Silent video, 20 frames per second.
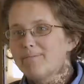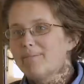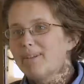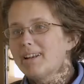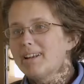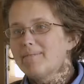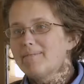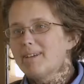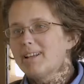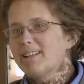
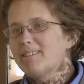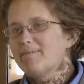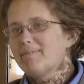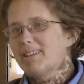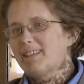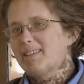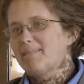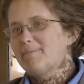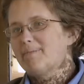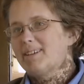Money
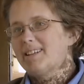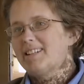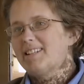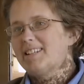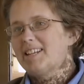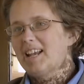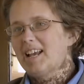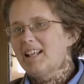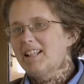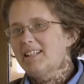management can be
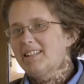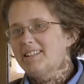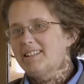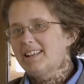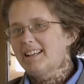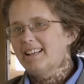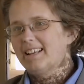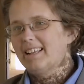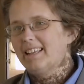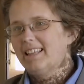
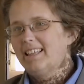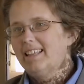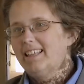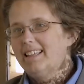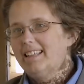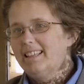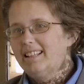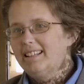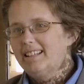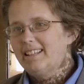challenging.
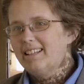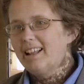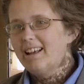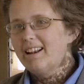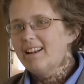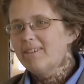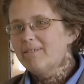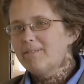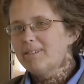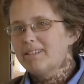It's
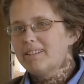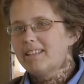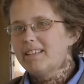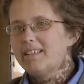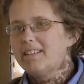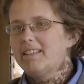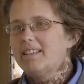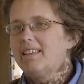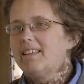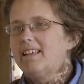not always
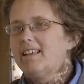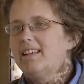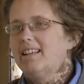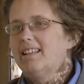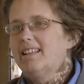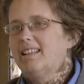easy.